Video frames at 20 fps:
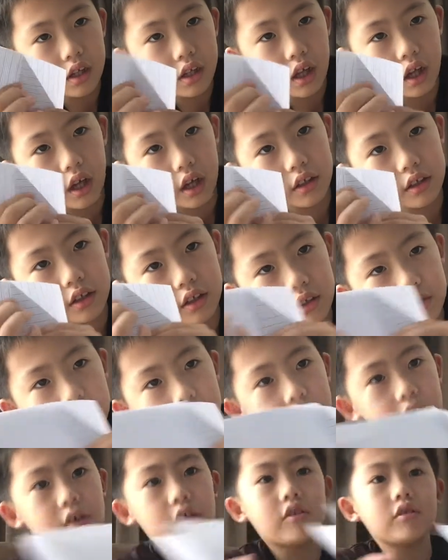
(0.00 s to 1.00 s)
And then
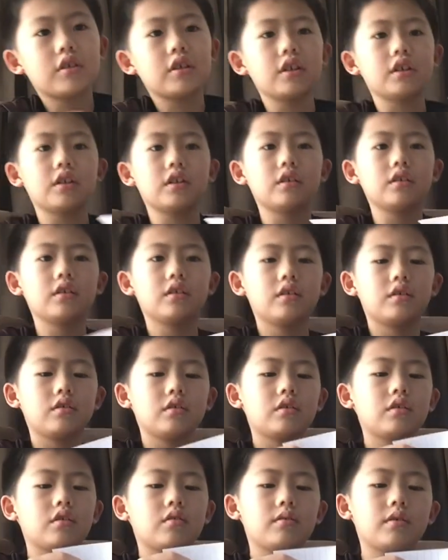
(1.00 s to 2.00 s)
we'll
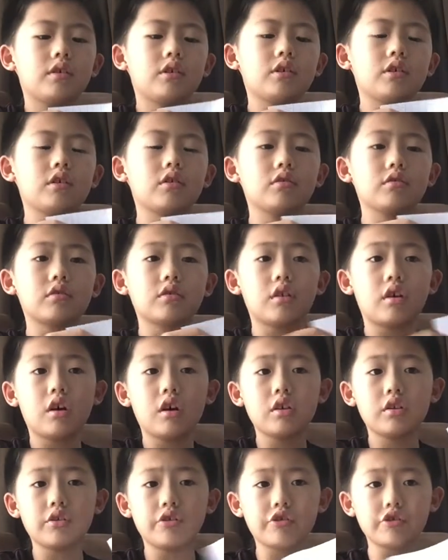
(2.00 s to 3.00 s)
use the
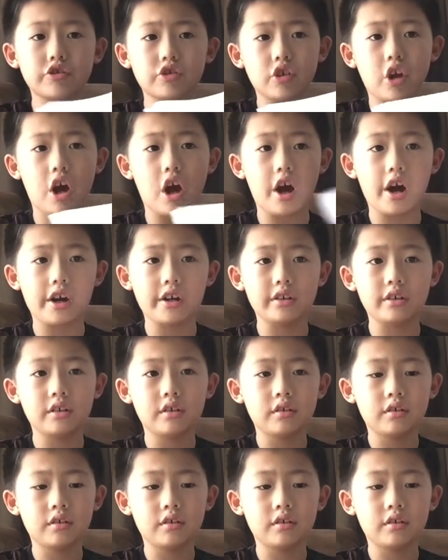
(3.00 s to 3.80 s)
other side